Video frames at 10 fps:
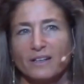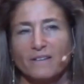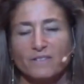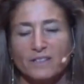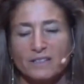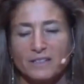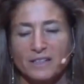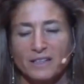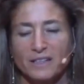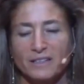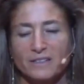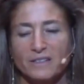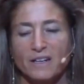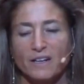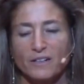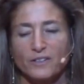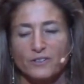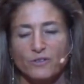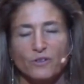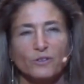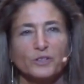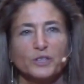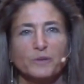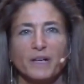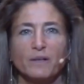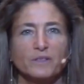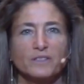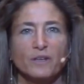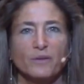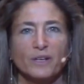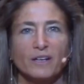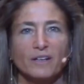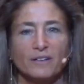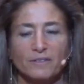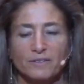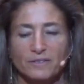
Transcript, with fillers: of listening is to not control or direct what's going on,